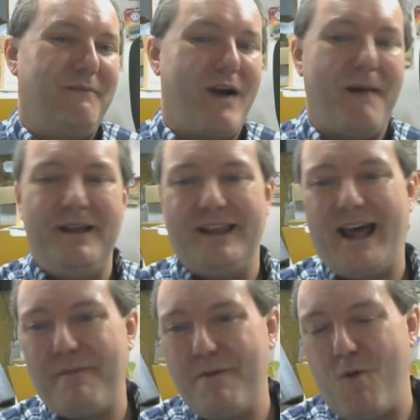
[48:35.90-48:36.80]
probably a
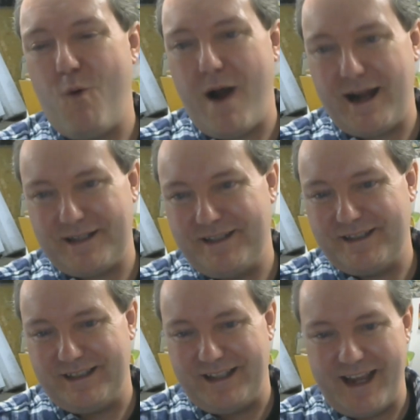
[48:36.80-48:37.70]
lot of people will watch
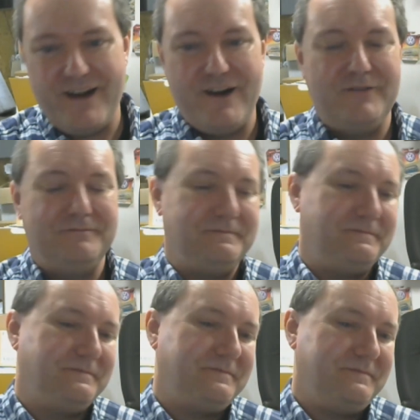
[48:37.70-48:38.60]
this later
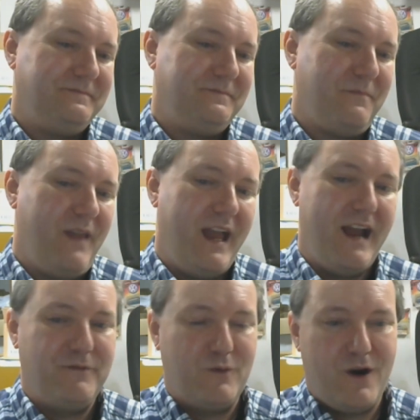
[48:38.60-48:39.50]

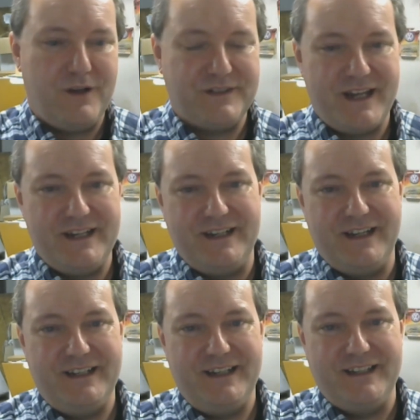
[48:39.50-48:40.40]
after we're all said and
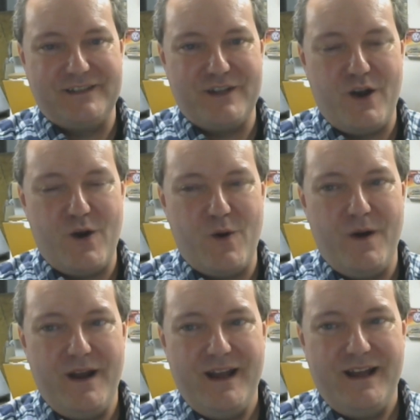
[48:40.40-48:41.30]
done. And so
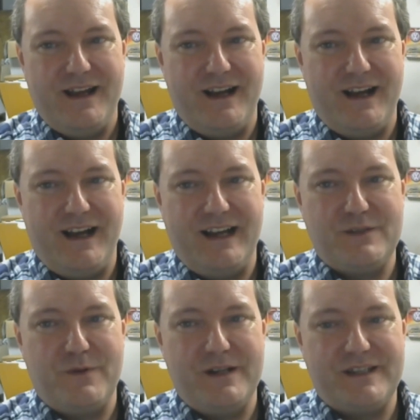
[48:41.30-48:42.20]
I
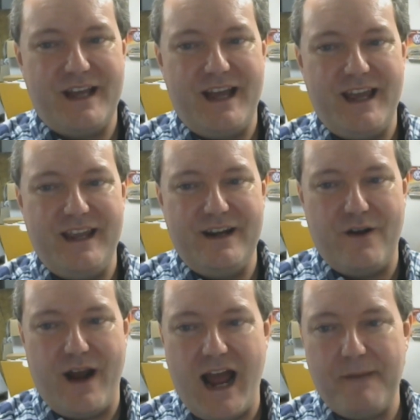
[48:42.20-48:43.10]
just want to say,
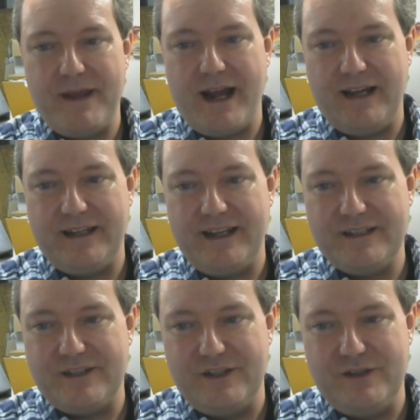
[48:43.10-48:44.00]
happy
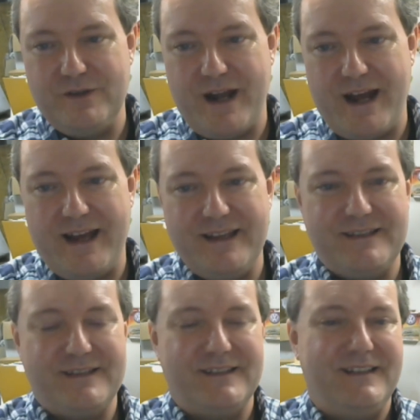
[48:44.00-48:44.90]
holidays to you
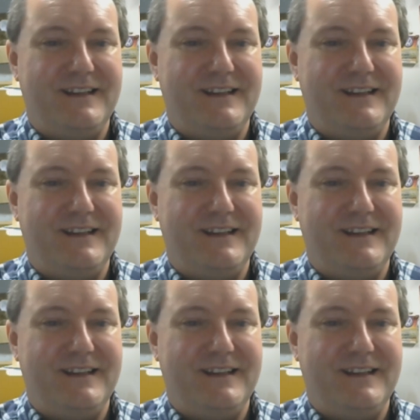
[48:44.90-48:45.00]
guys.